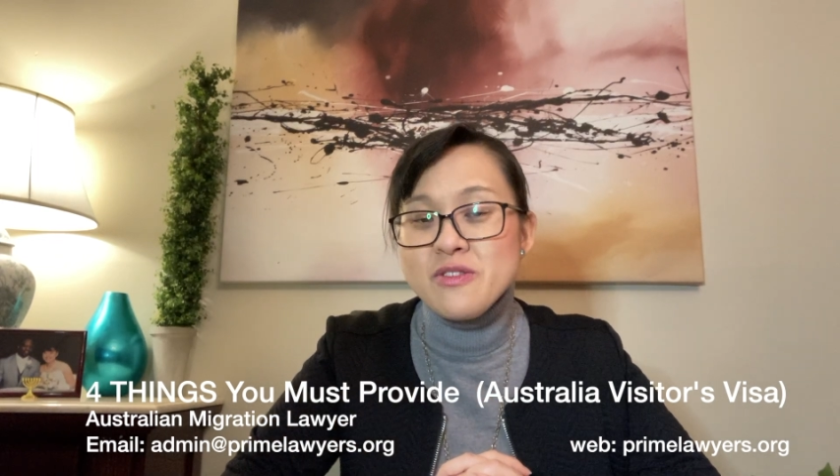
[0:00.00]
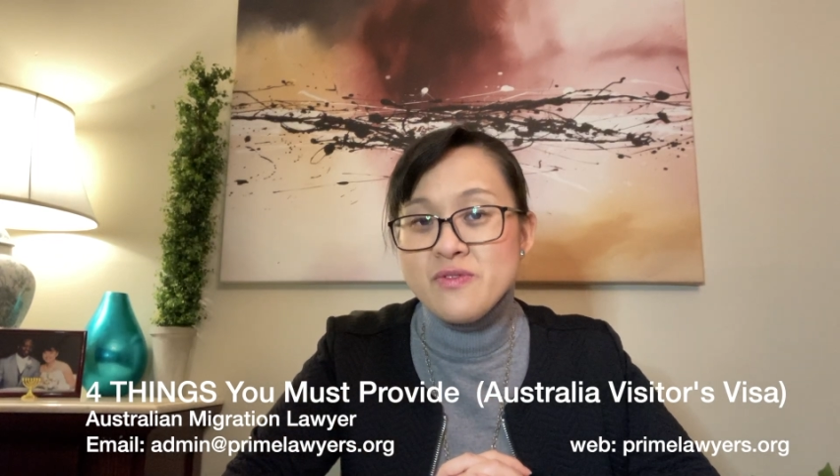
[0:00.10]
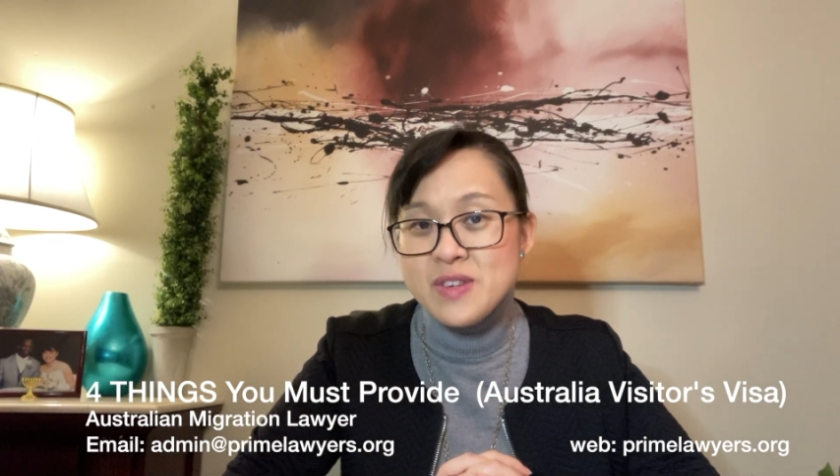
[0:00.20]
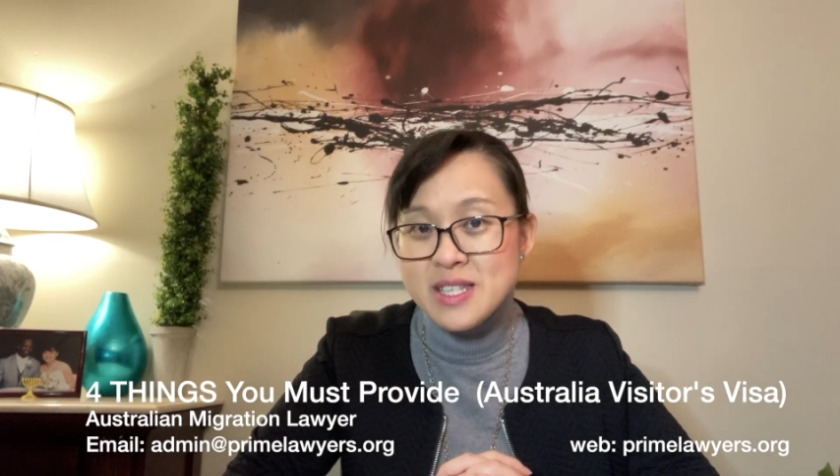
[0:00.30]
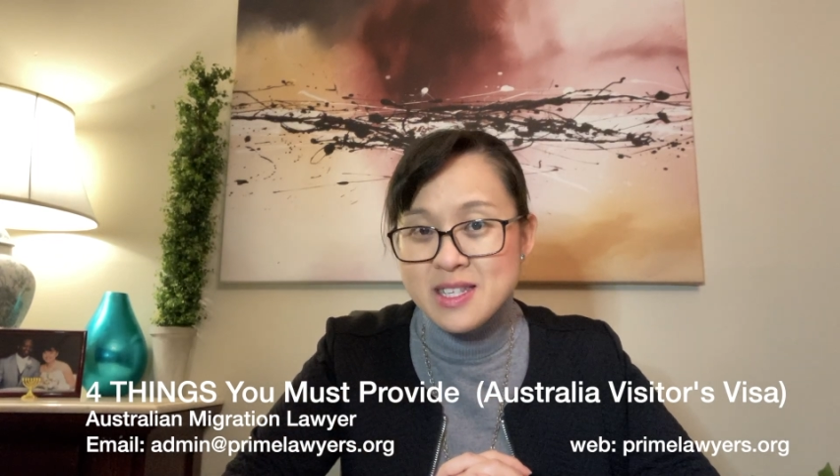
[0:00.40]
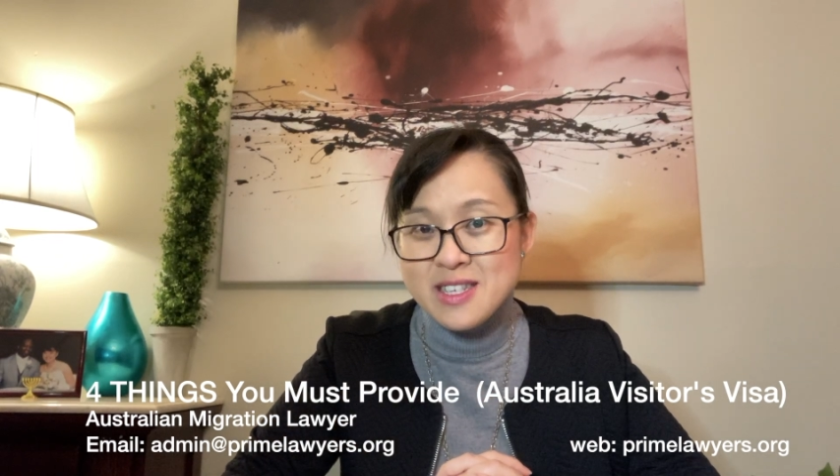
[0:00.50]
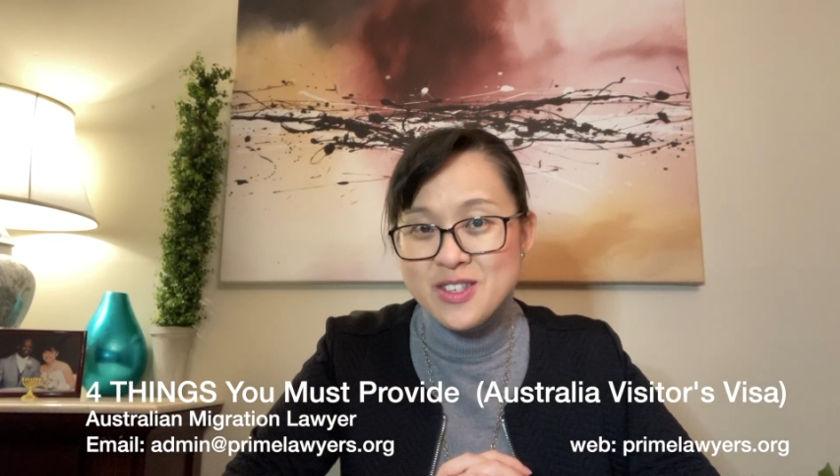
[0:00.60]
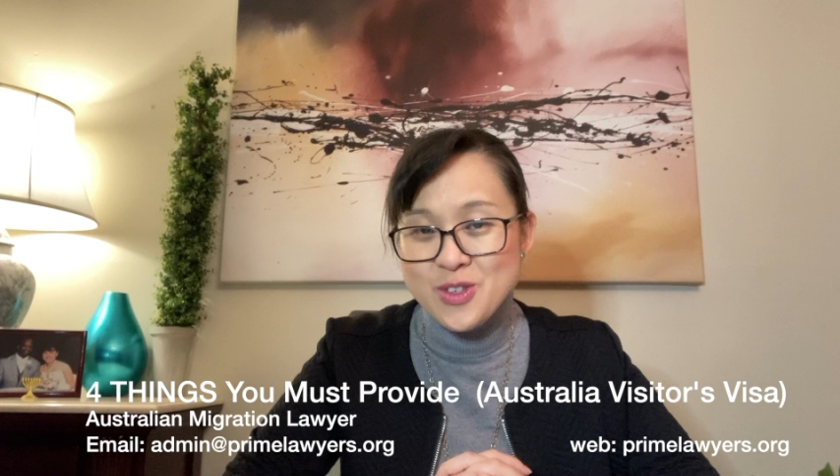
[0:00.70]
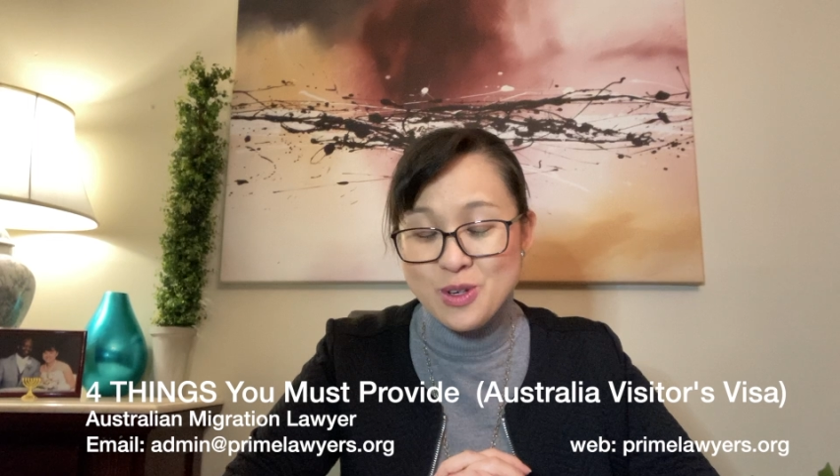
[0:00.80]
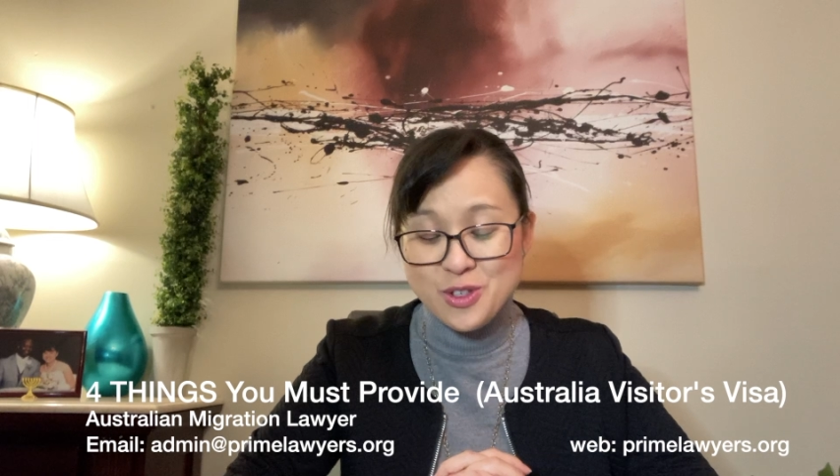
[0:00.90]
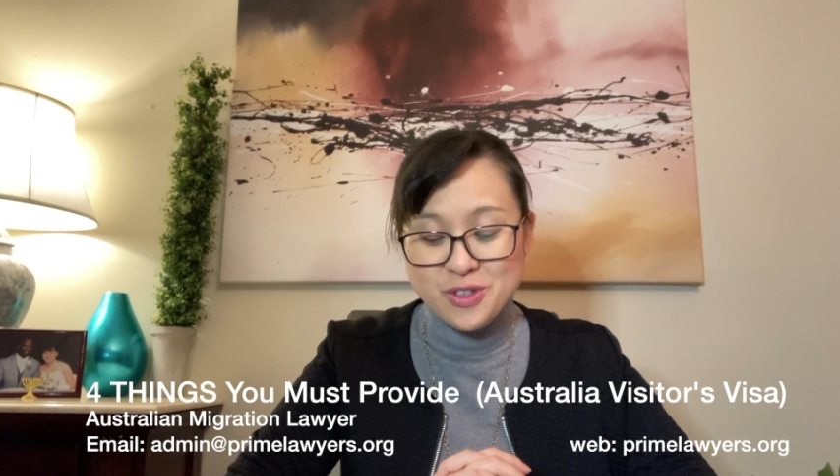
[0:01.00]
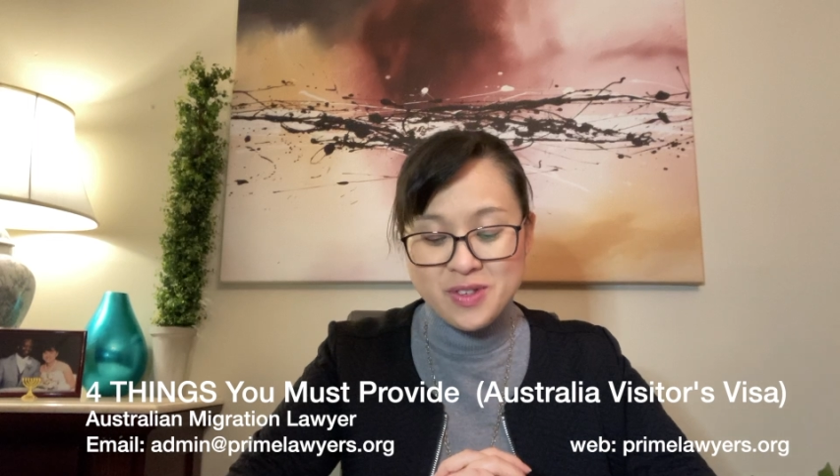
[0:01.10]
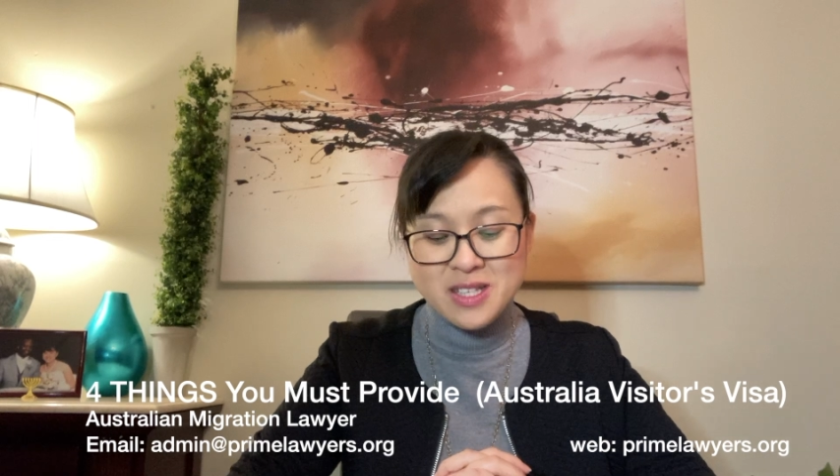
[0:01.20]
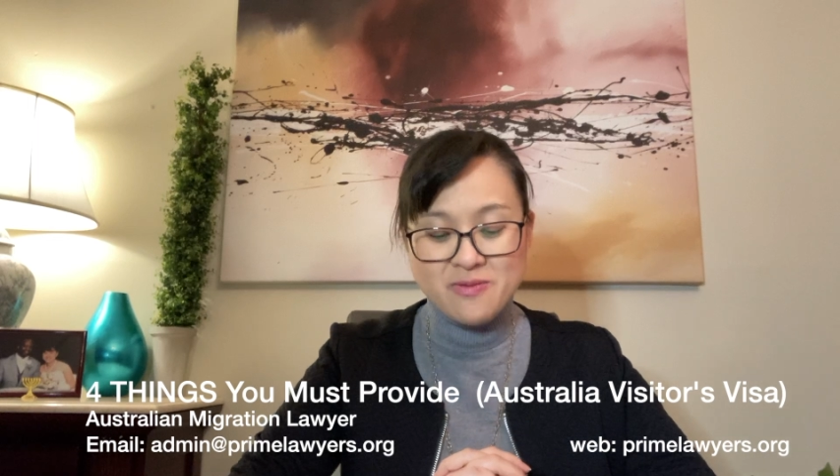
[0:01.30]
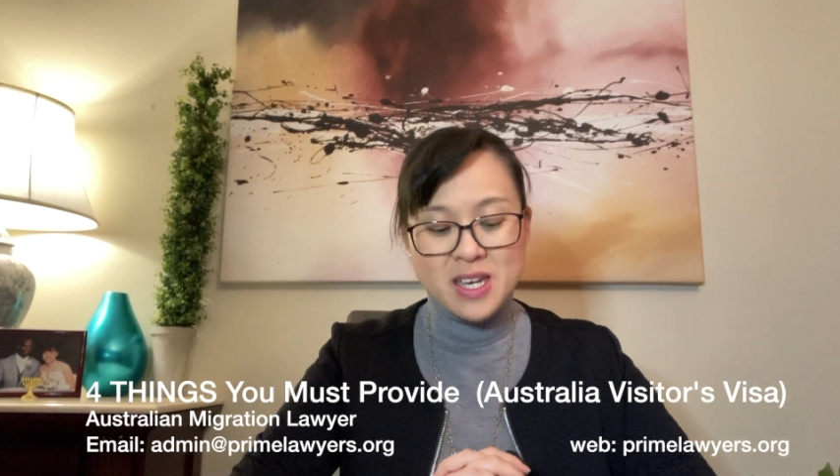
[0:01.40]
visitor's or
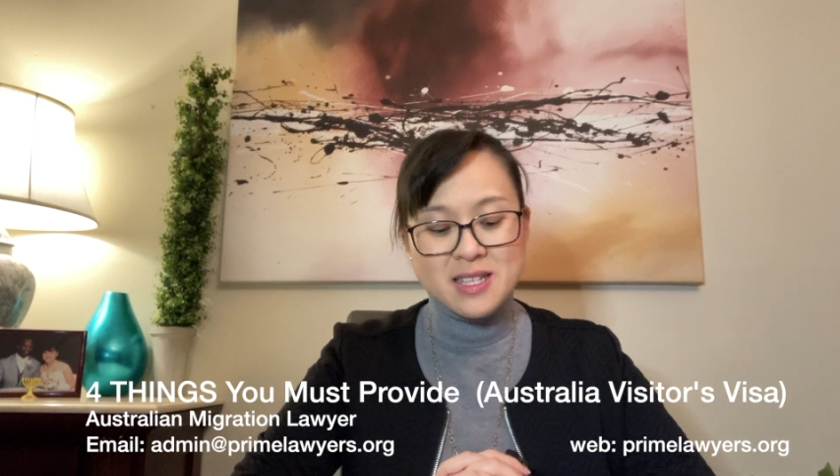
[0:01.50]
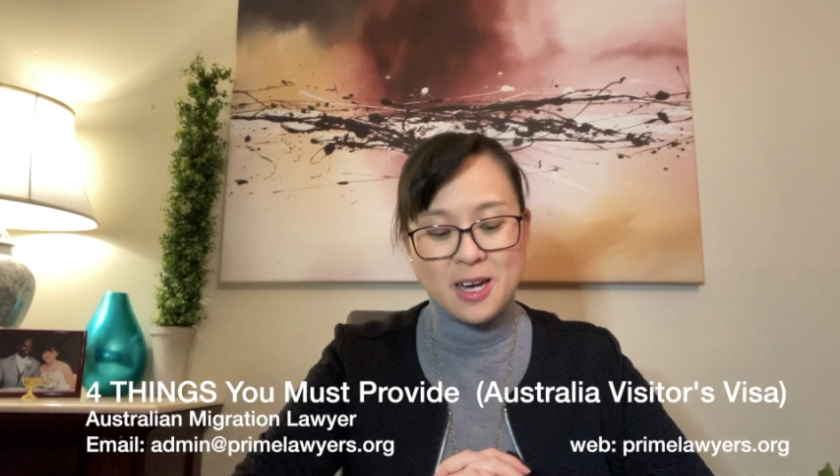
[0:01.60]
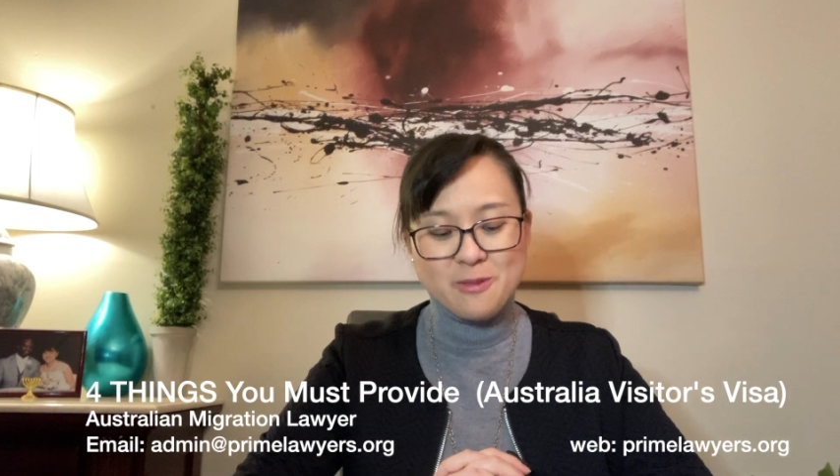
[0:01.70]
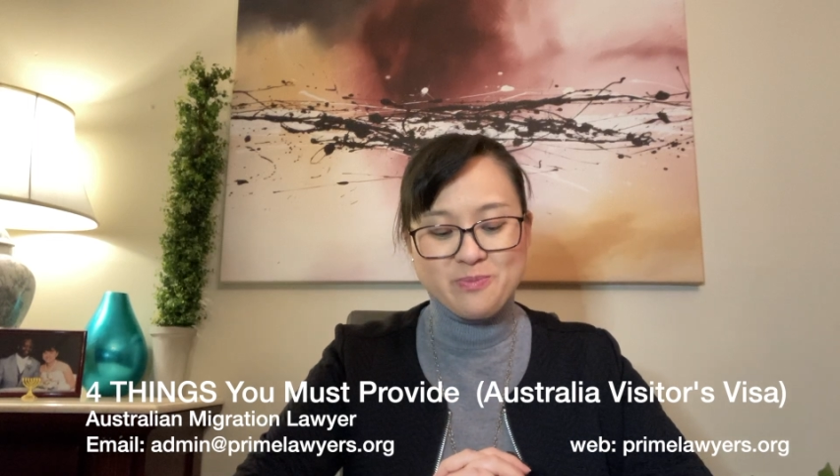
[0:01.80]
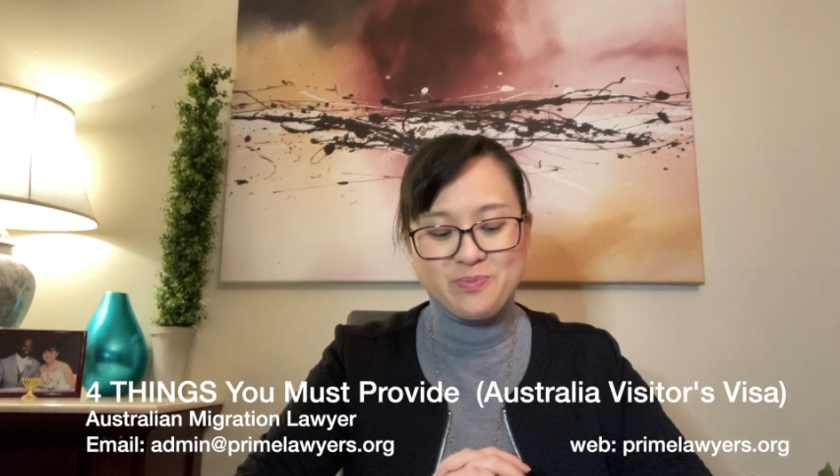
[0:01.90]
tourist visa?